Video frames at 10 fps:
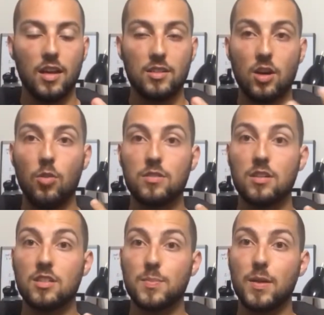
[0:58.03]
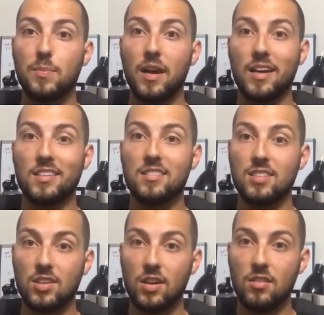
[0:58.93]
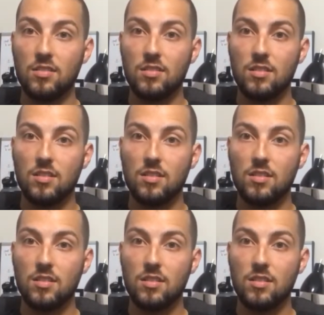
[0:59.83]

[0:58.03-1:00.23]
it's always going to spit back a zero